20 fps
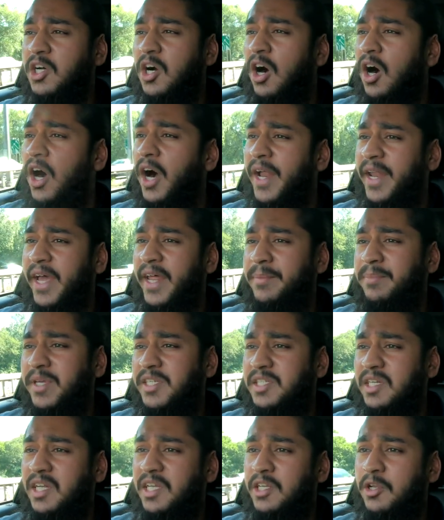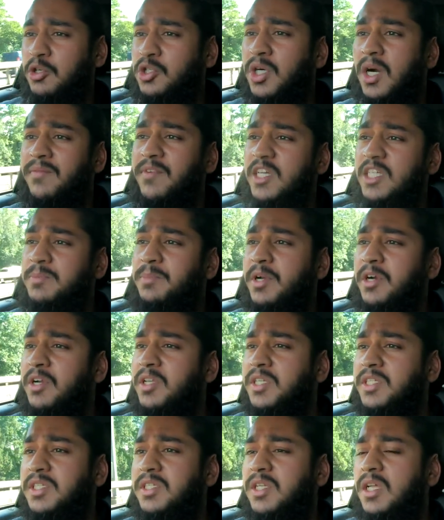car and I had basically no driving
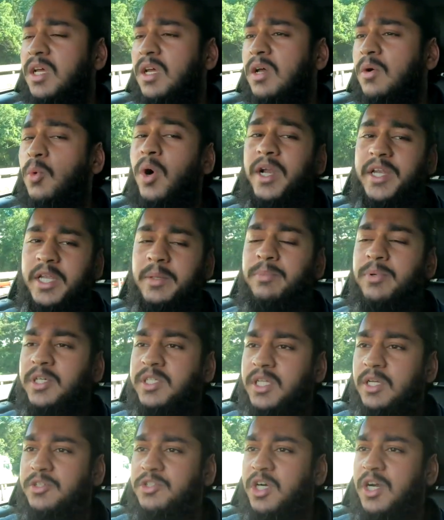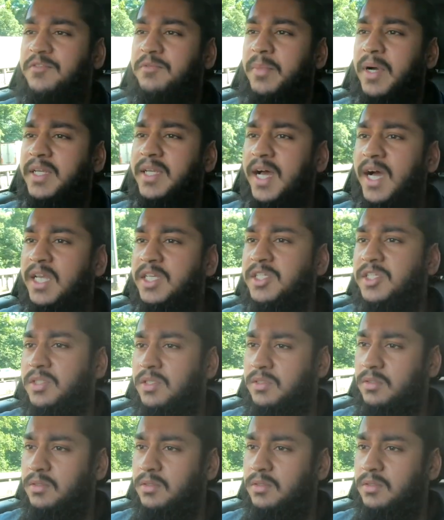experience. Well, I did because I was driving my dad's